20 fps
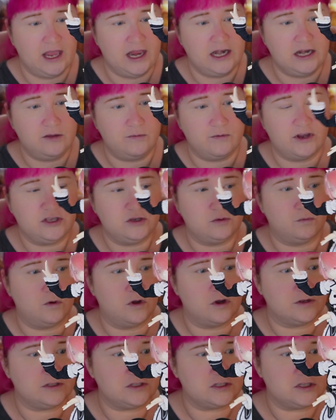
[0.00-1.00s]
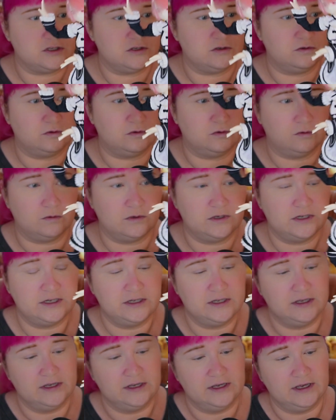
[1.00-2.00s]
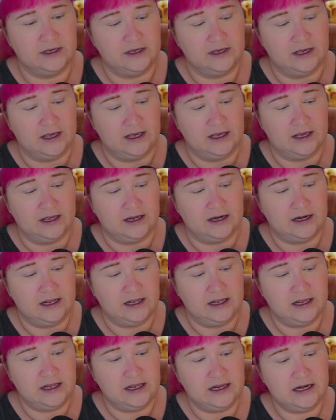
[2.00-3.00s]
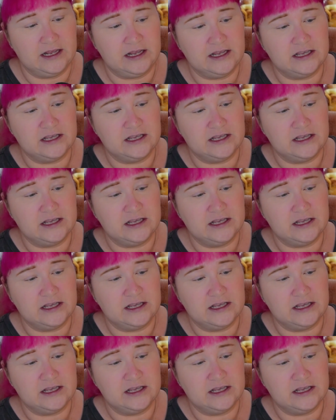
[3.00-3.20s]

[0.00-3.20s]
way you want to. And it is